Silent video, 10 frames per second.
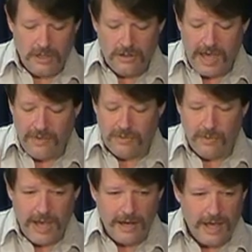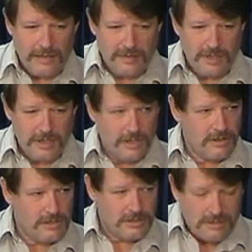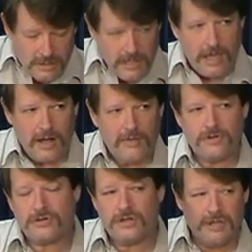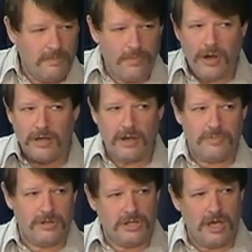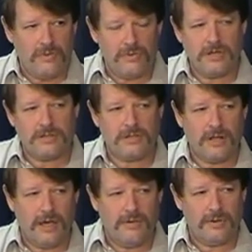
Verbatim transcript: you have the right not to be, you know, just taken off the street and bunged up in jail for the rest of your life.